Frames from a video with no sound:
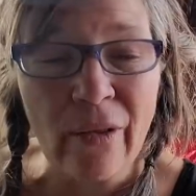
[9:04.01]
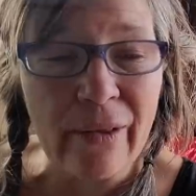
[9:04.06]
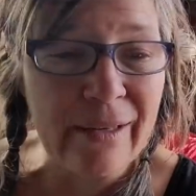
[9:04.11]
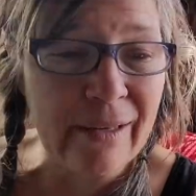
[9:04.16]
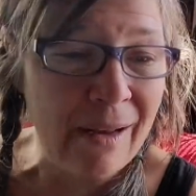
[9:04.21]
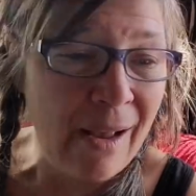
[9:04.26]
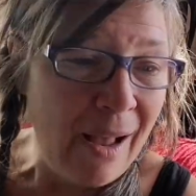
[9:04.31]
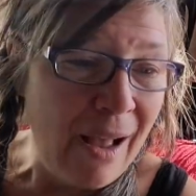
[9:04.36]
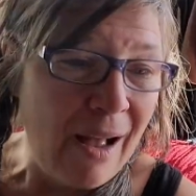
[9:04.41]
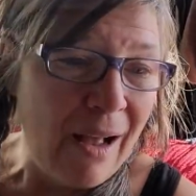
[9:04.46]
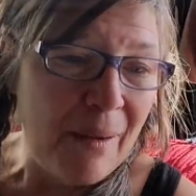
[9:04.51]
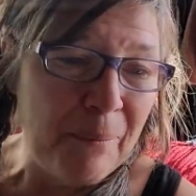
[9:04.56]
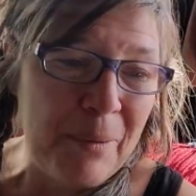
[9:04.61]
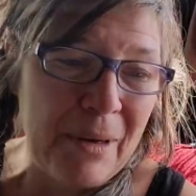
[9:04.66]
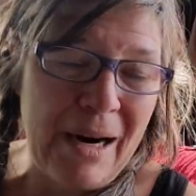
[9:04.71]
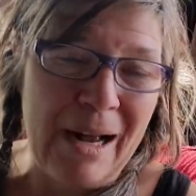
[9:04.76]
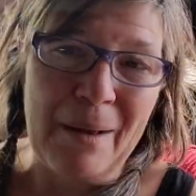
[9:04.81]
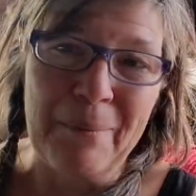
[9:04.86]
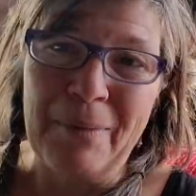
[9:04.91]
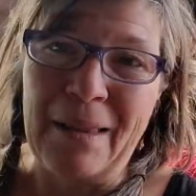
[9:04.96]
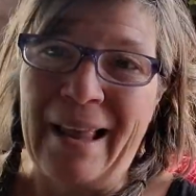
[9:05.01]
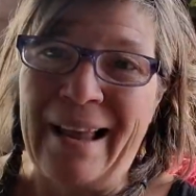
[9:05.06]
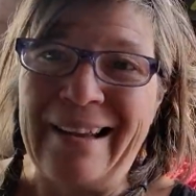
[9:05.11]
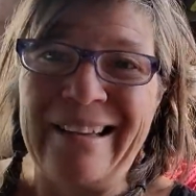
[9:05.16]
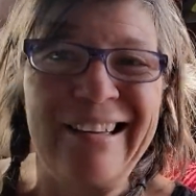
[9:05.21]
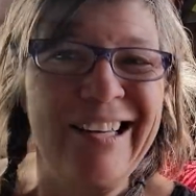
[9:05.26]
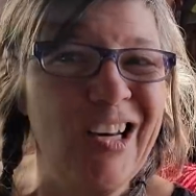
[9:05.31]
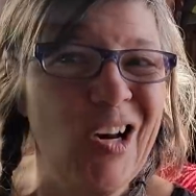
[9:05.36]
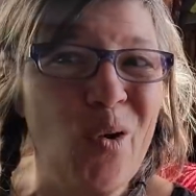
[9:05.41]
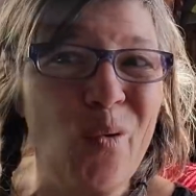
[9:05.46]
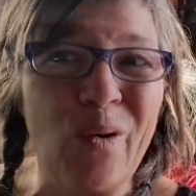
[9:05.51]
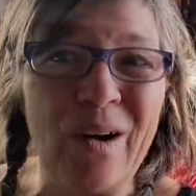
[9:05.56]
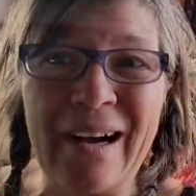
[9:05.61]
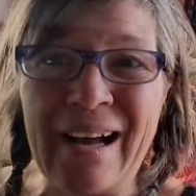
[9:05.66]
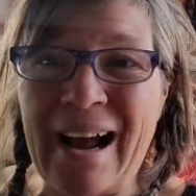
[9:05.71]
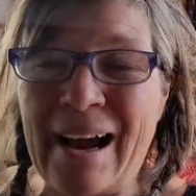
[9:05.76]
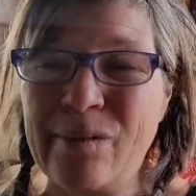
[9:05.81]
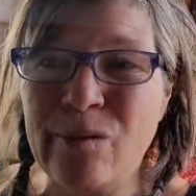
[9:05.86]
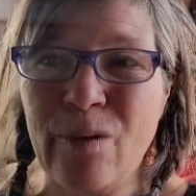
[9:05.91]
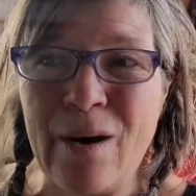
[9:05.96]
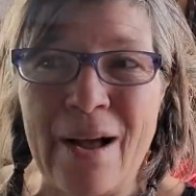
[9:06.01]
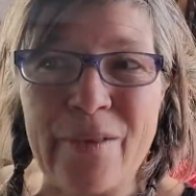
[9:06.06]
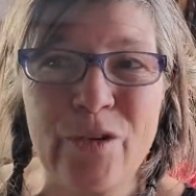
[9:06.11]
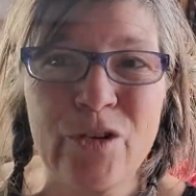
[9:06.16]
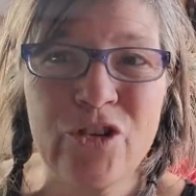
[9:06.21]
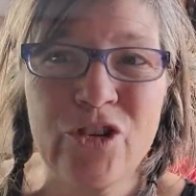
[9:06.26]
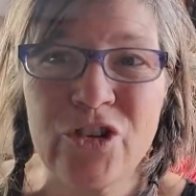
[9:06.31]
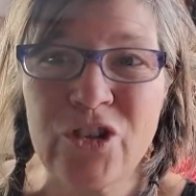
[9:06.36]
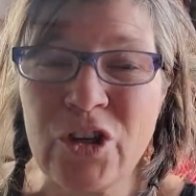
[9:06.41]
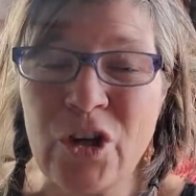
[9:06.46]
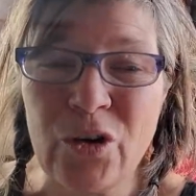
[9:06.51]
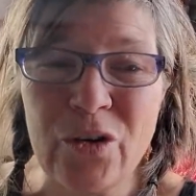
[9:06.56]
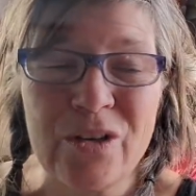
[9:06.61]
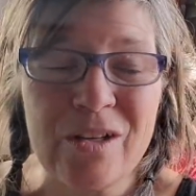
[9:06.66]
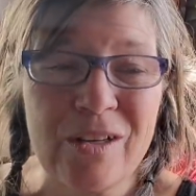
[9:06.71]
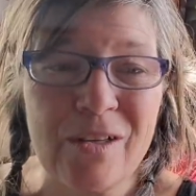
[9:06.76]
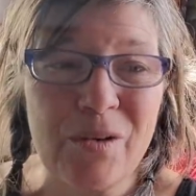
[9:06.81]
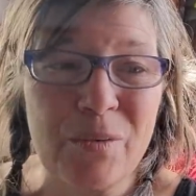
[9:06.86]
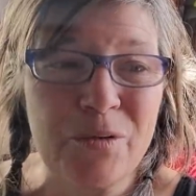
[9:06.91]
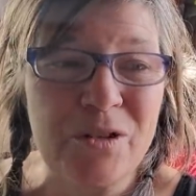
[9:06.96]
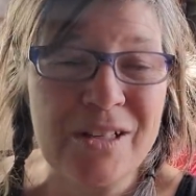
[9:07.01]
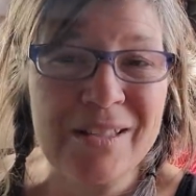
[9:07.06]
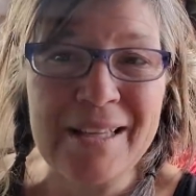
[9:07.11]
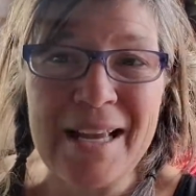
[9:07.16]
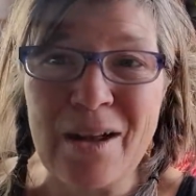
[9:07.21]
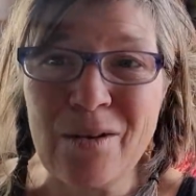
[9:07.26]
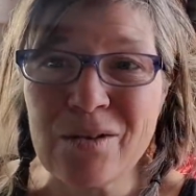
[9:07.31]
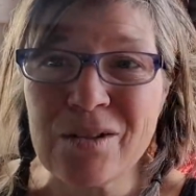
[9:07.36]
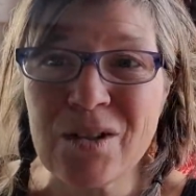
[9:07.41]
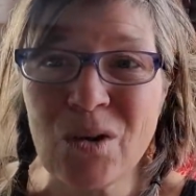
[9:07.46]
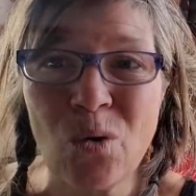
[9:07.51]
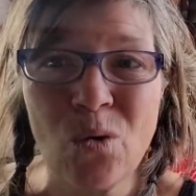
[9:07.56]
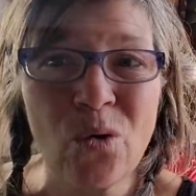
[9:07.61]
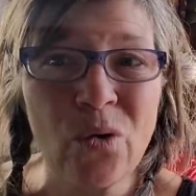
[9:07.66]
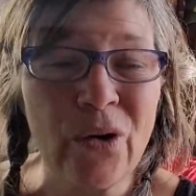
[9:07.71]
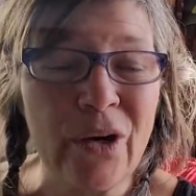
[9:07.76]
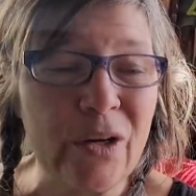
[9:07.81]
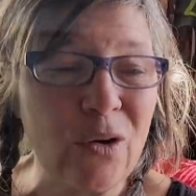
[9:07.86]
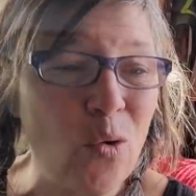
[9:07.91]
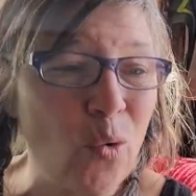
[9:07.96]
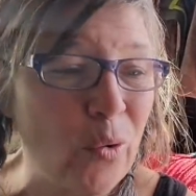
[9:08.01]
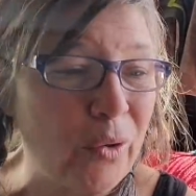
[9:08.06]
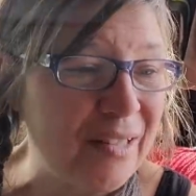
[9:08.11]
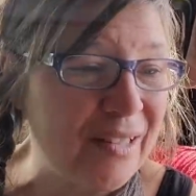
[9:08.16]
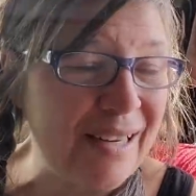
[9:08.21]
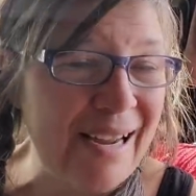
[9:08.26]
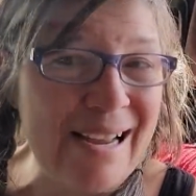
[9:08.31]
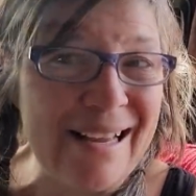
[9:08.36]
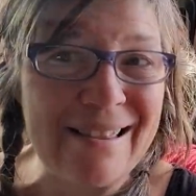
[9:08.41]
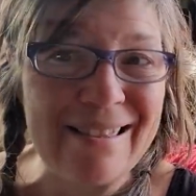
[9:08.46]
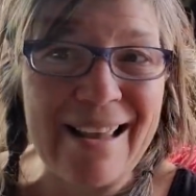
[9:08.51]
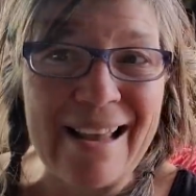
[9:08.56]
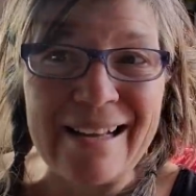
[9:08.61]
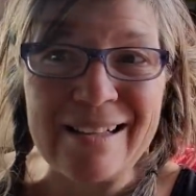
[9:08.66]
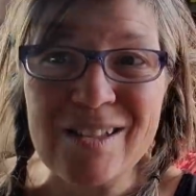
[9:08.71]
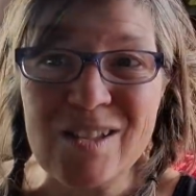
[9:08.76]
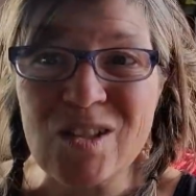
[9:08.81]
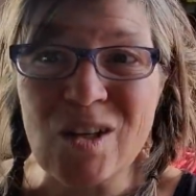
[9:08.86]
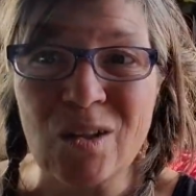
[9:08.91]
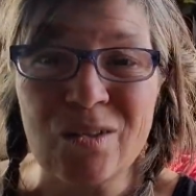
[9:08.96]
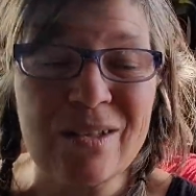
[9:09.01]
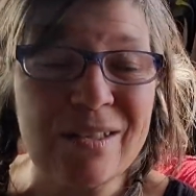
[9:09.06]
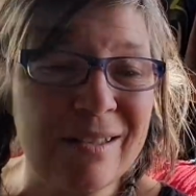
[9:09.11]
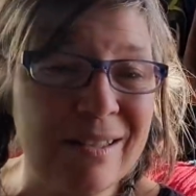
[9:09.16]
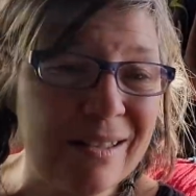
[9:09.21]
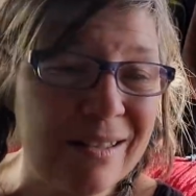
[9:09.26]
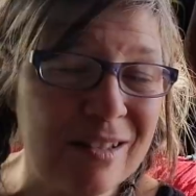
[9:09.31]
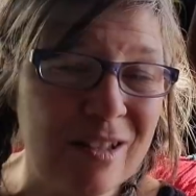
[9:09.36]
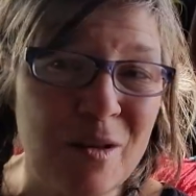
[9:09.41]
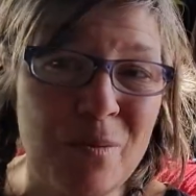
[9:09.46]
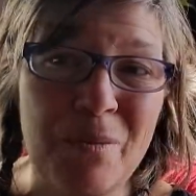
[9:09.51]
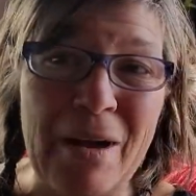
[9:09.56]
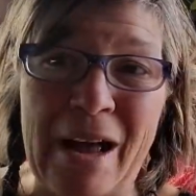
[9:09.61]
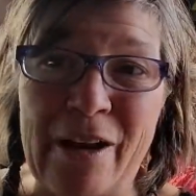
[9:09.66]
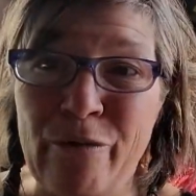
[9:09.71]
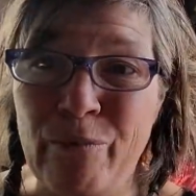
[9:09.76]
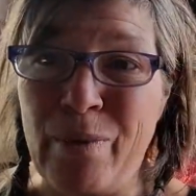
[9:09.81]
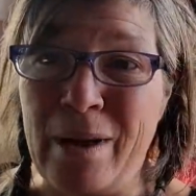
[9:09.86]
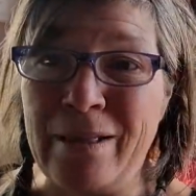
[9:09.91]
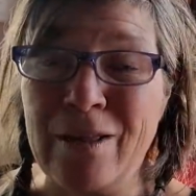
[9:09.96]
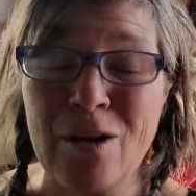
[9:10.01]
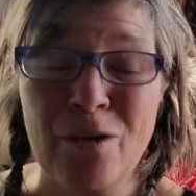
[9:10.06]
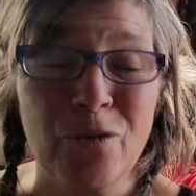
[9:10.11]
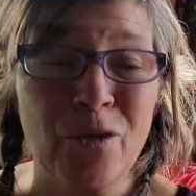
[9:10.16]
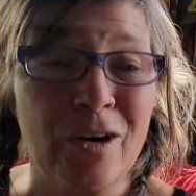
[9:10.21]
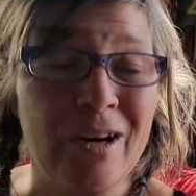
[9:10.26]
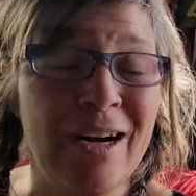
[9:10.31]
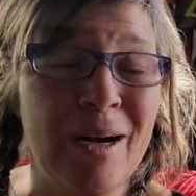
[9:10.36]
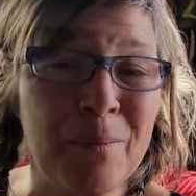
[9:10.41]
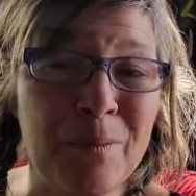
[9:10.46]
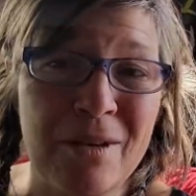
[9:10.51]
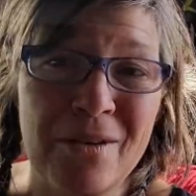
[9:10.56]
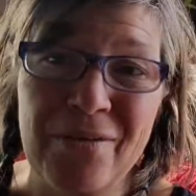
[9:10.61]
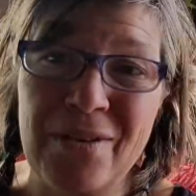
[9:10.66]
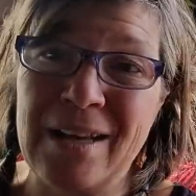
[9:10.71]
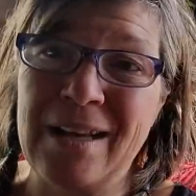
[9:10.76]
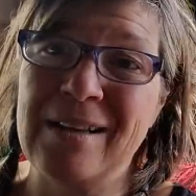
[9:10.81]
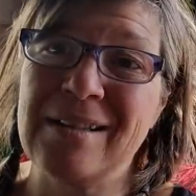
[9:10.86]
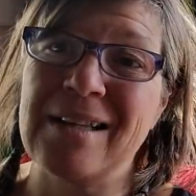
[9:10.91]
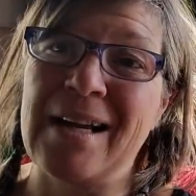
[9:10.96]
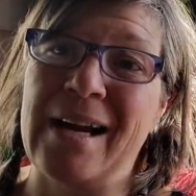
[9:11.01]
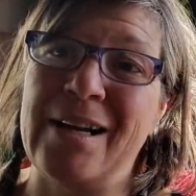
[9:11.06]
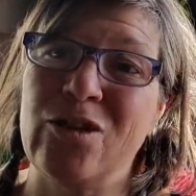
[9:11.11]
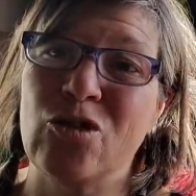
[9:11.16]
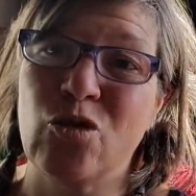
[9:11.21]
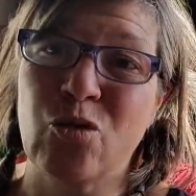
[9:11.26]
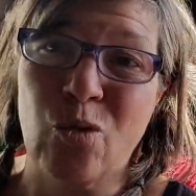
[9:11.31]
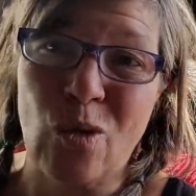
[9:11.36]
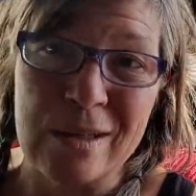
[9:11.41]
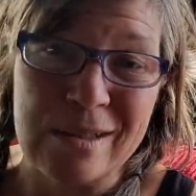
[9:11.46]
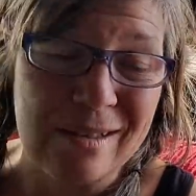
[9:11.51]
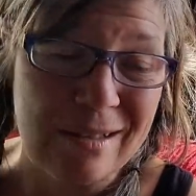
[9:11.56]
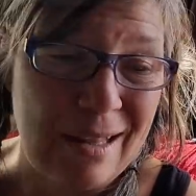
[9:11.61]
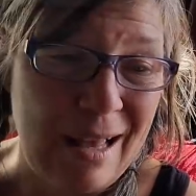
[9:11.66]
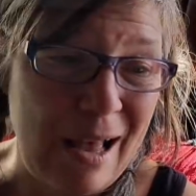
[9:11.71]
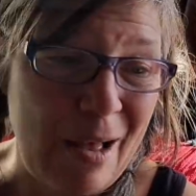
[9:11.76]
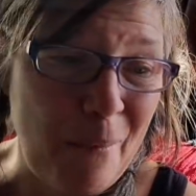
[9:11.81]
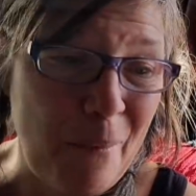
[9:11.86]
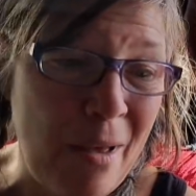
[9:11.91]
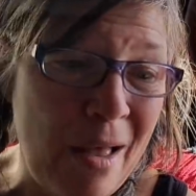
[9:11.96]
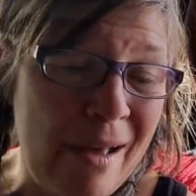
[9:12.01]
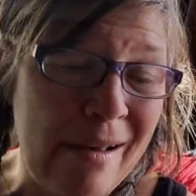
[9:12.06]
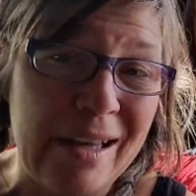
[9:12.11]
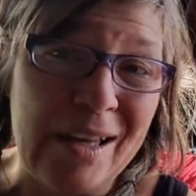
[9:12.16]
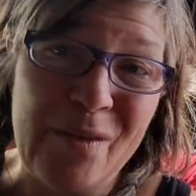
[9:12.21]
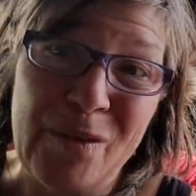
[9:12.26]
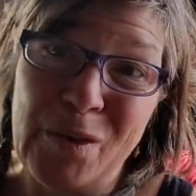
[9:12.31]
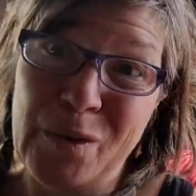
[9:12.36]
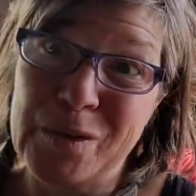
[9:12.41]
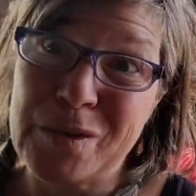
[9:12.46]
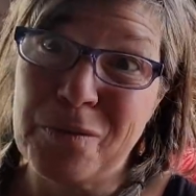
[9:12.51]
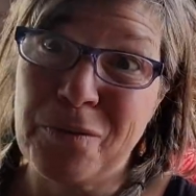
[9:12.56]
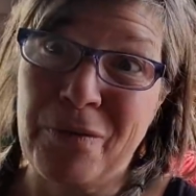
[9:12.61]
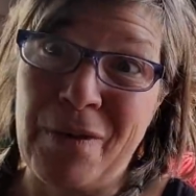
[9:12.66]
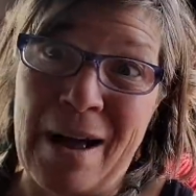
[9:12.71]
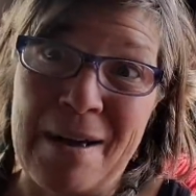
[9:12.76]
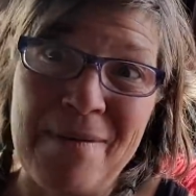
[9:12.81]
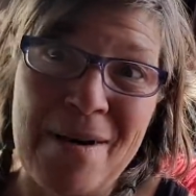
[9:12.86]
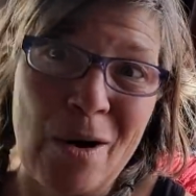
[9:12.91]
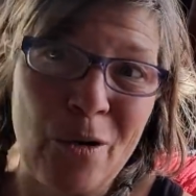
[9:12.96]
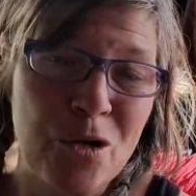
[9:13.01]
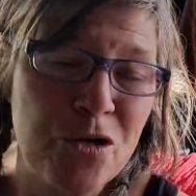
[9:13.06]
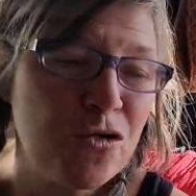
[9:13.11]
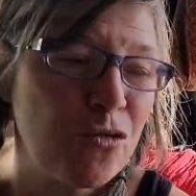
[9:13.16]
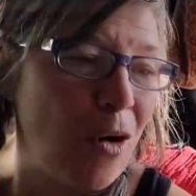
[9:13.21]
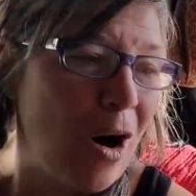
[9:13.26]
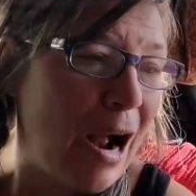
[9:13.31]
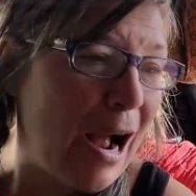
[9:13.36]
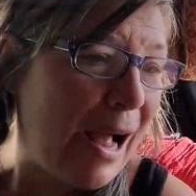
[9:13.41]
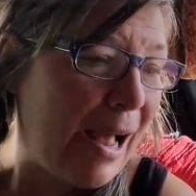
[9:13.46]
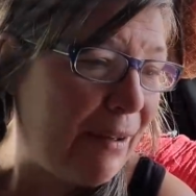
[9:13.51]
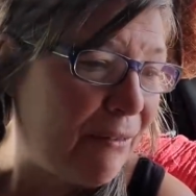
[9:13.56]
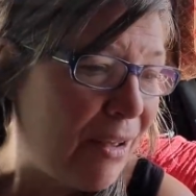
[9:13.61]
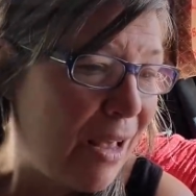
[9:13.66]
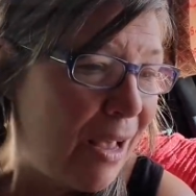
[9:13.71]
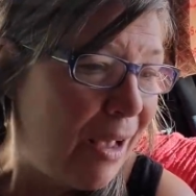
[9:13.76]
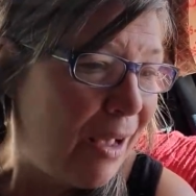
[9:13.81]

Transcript: And but I'm like, you know what? I'd rather just go to Discount Solar and Quartzsite. They installed the system. I've been there for a couple of things. I trust them, even though it's a five-hour drive.